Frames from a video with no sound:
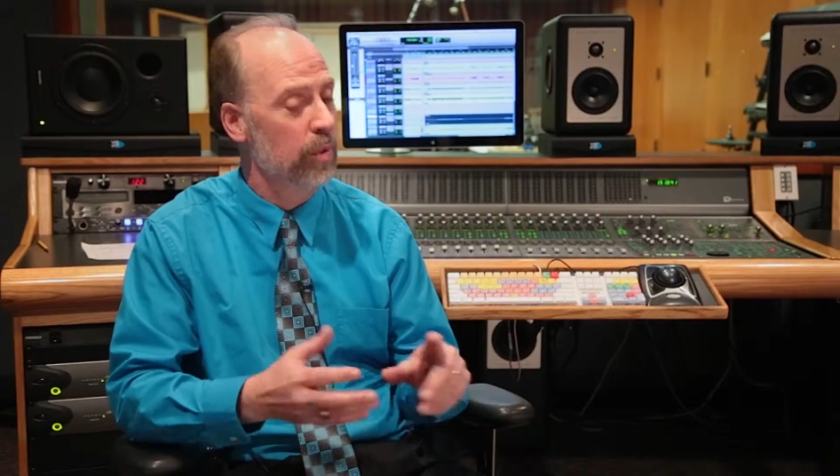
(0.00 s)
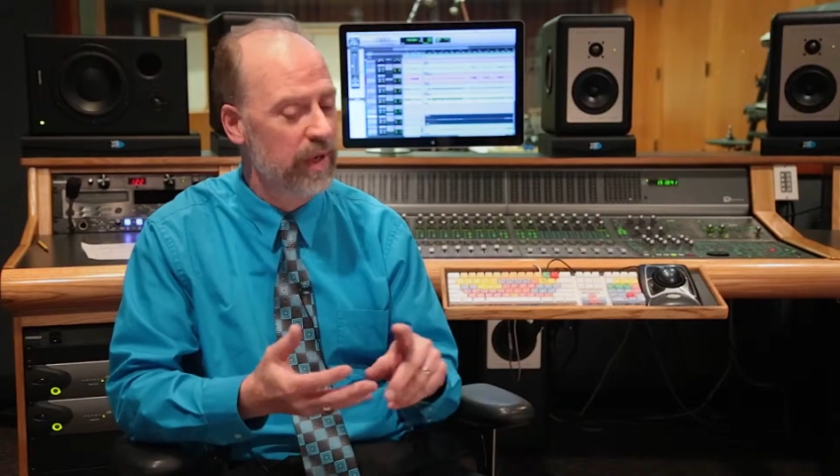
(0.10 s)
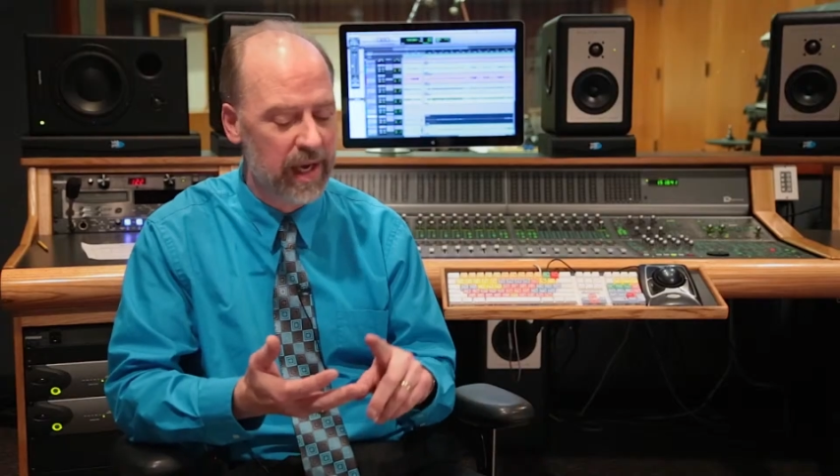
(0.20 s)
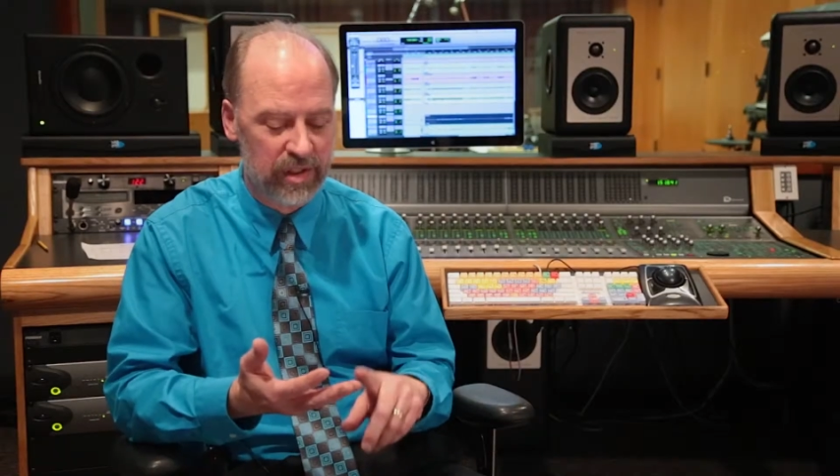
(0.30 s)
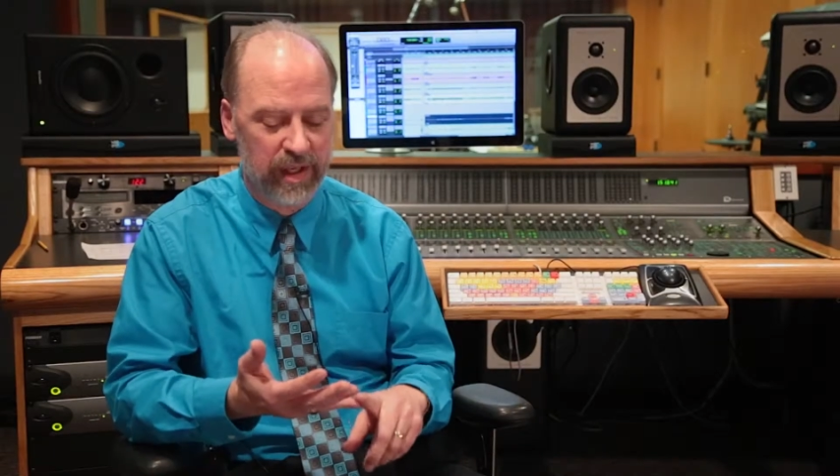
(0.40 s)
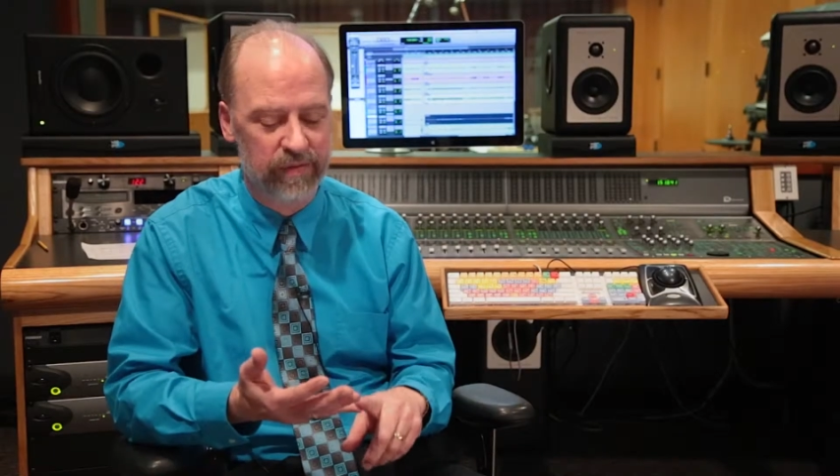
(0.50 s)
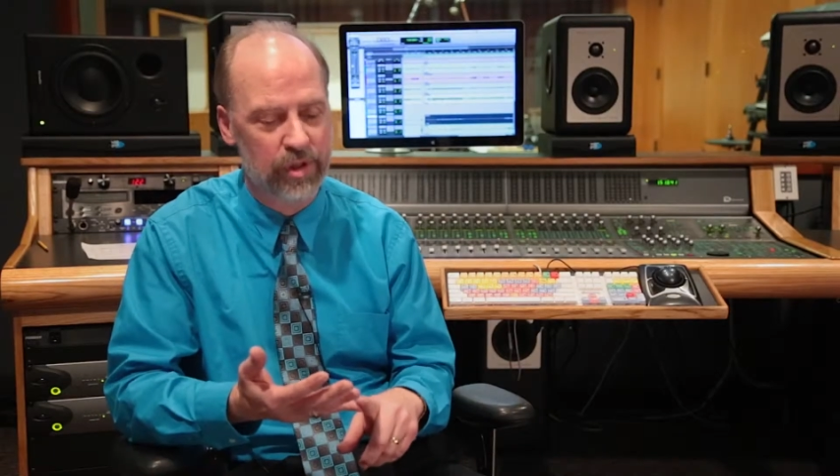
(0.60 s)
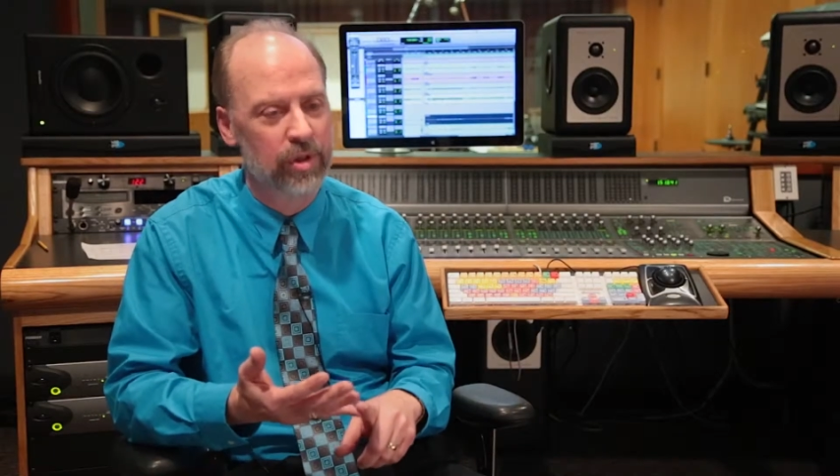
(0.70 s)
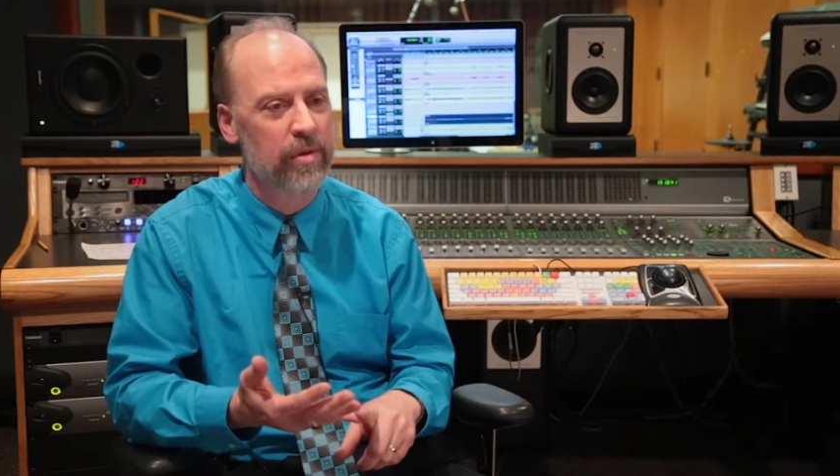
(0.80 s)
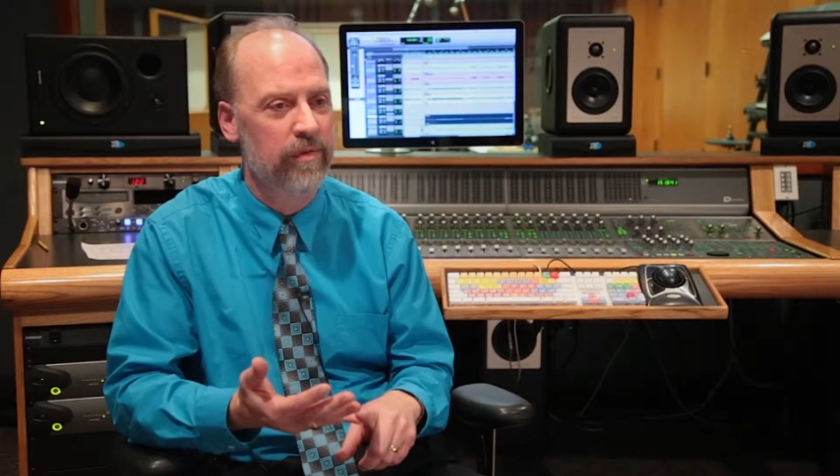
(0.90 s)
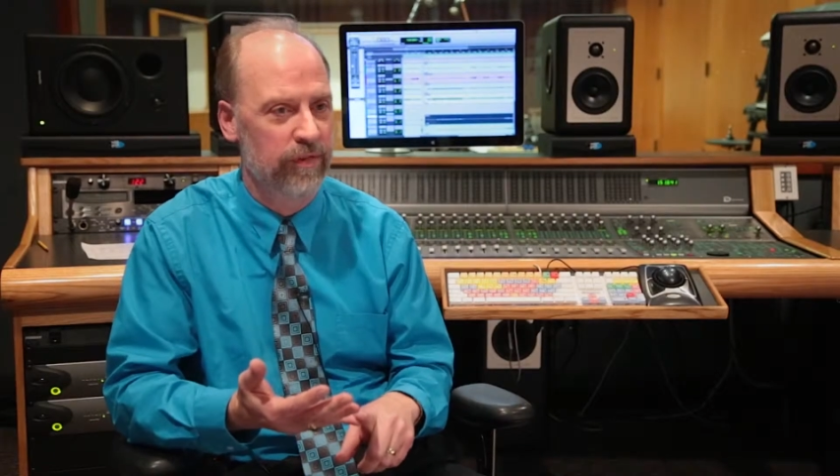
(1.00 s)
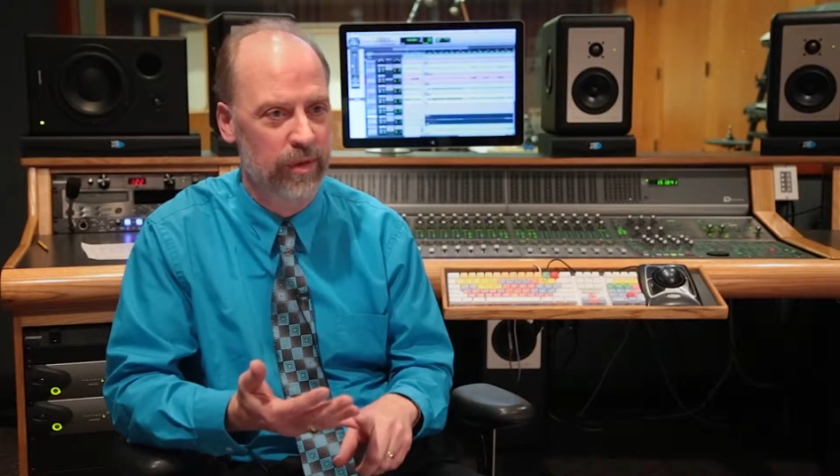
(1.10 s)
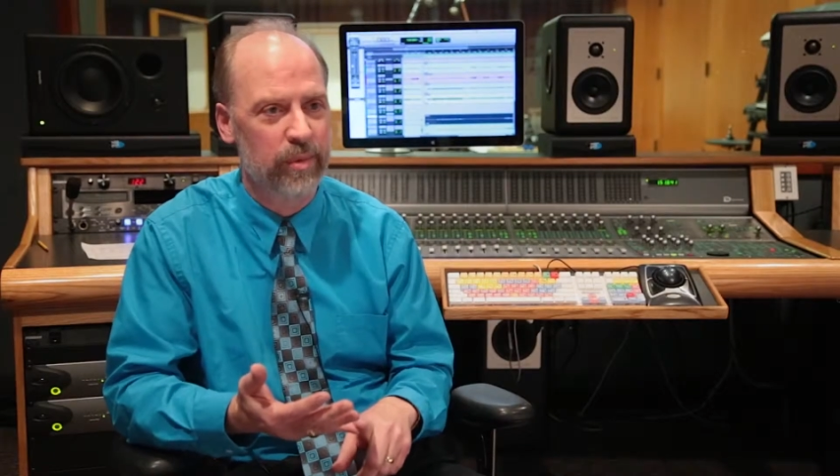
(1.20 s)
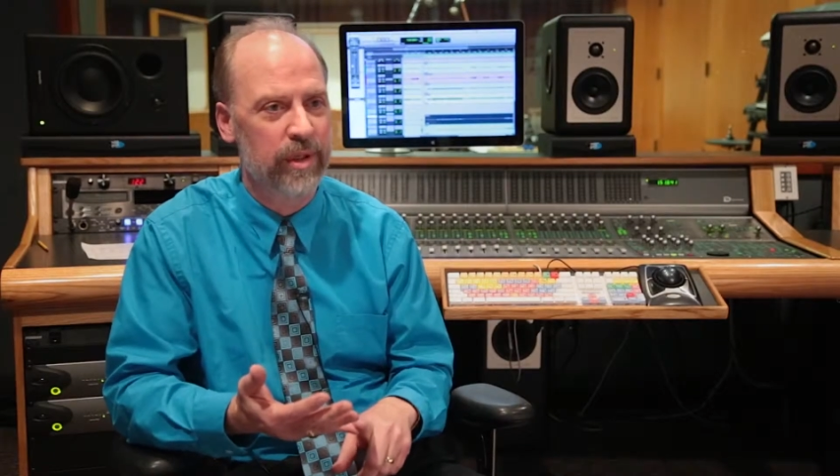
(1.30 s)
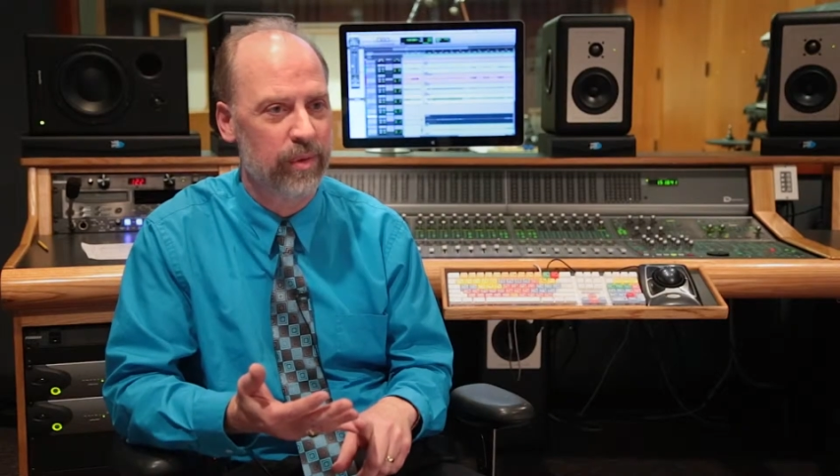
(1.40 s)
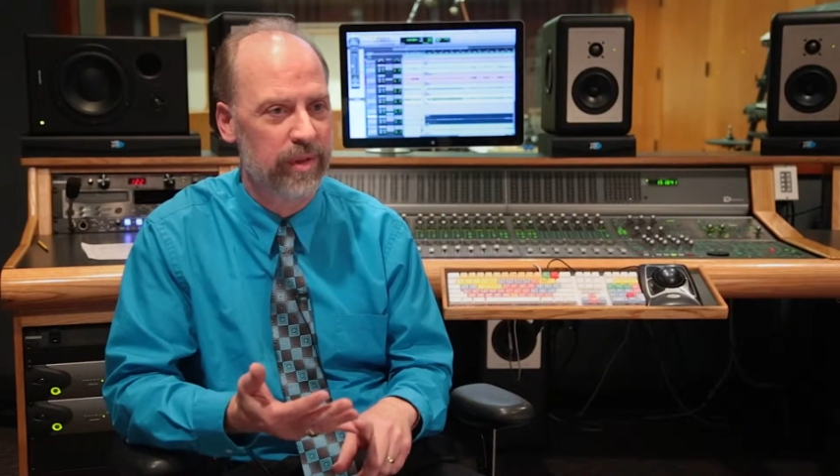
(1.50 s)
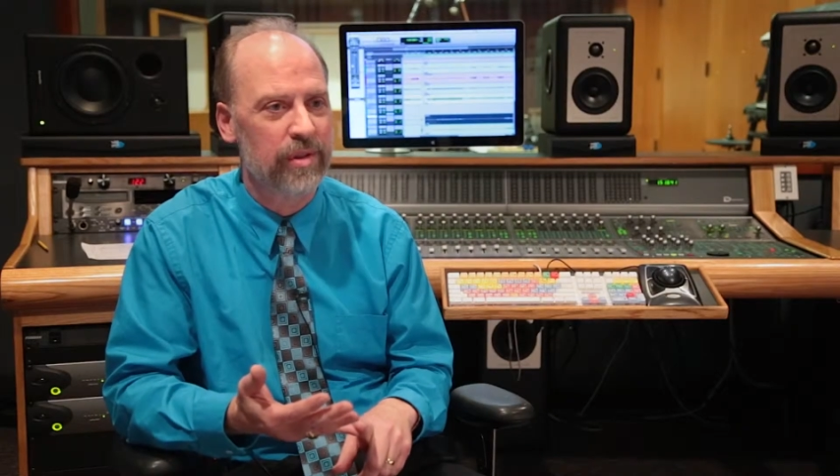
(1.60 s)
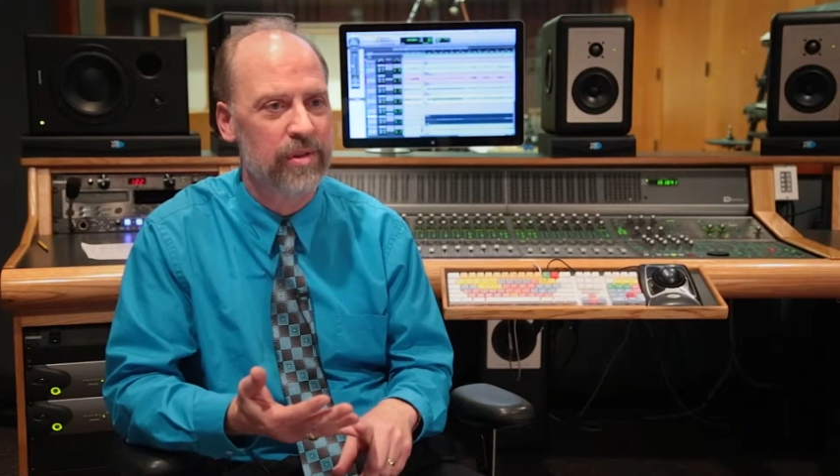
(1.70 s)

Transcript: we actually have 2 full recording